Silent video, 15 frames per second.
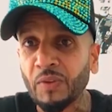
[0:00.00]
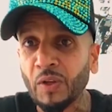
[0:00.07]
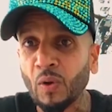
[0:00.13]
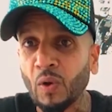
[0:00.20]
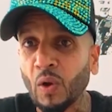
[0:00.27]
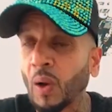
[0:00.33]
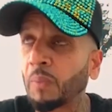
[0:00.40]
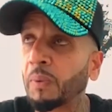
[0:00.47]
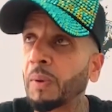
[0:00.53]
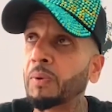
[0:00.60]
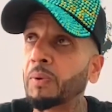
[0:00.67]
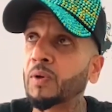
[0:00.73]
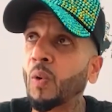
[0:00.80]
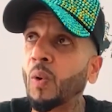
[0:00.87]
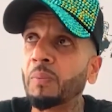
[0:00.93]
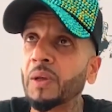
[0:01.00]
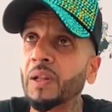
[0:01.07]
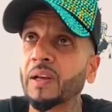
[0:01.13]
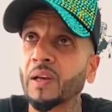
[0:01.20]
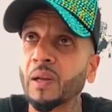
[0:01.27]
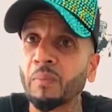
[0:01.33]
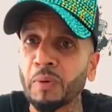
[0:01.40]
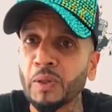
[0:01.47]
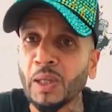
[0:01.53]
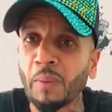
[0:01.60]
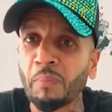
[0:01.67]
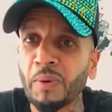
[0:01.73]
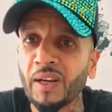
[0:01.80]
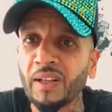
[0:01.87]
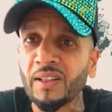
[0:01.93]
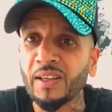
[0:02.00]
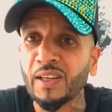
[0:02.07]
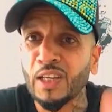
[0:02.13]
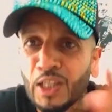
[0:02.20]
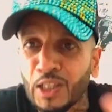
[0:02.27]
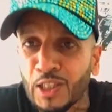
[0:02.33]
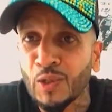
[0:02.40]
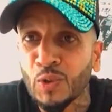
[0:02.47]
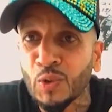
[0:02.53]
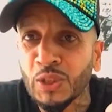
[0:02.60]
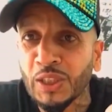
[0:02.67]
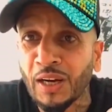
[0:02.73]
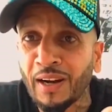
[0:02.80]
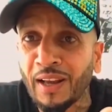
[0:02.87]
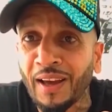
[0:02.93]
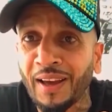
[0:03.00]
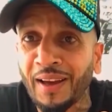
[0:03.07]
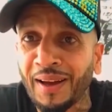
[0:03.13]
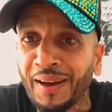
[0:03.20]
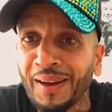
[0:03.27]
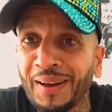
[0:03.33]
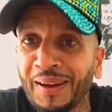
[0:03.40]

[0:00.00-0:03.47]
A lot of people told me, like in Punjabi, ki jalus kadya,